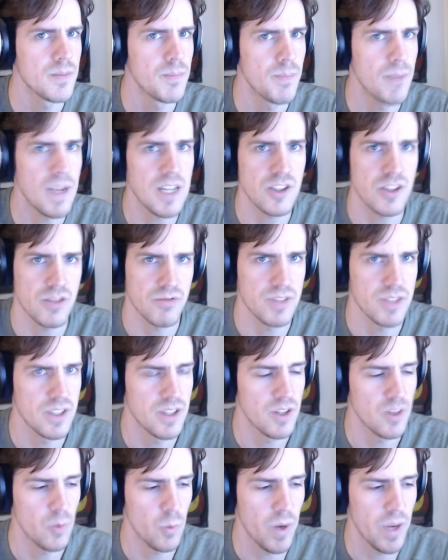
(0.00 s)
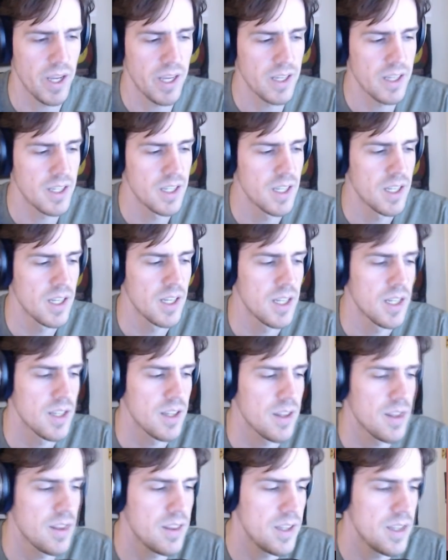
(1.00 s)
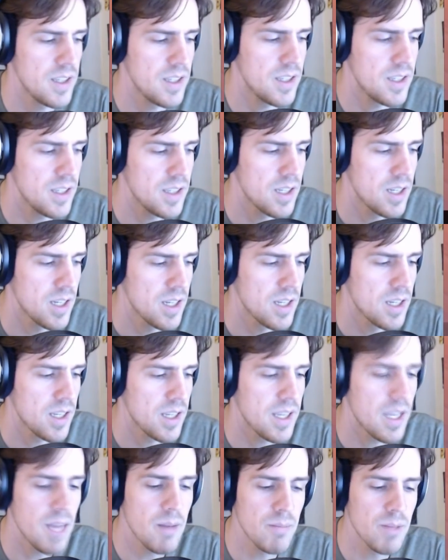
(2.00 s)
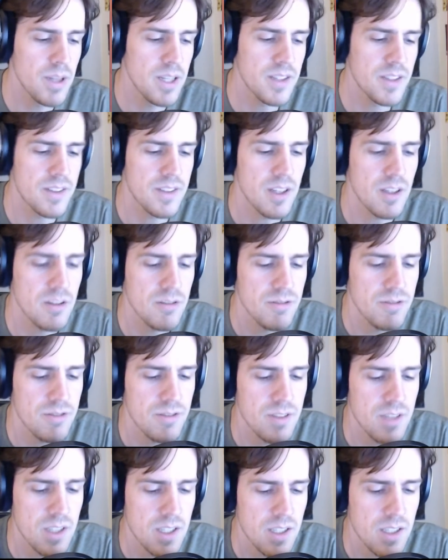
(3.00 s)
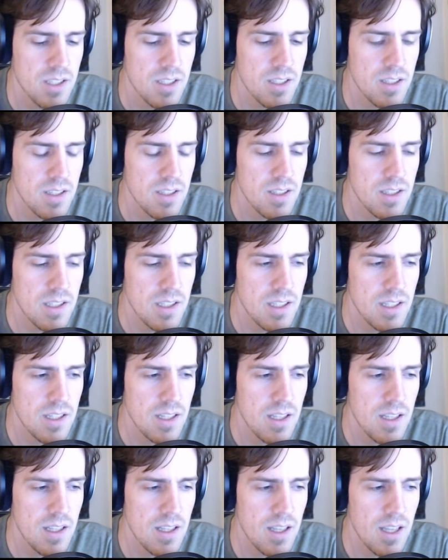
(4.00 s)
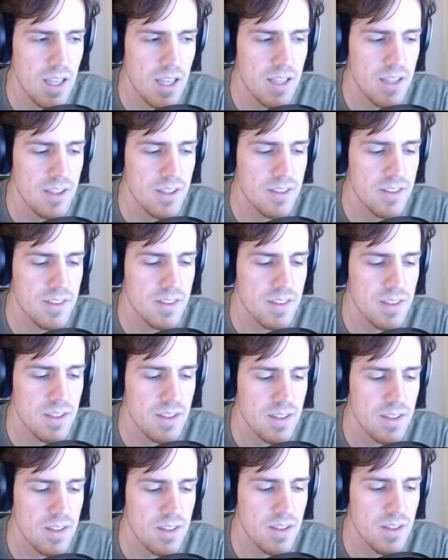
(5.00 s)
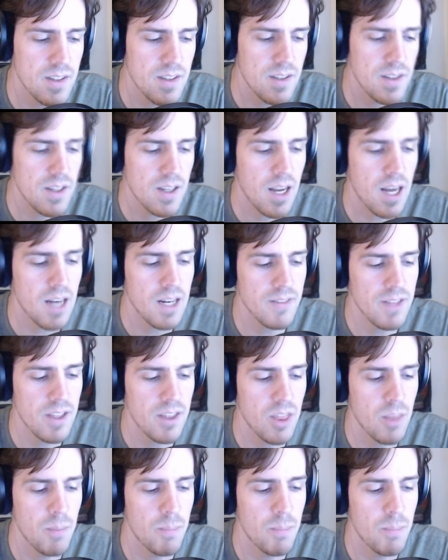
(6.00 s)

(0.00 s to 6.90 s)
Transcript: masterfully done way. The gameplay itself is kind of like the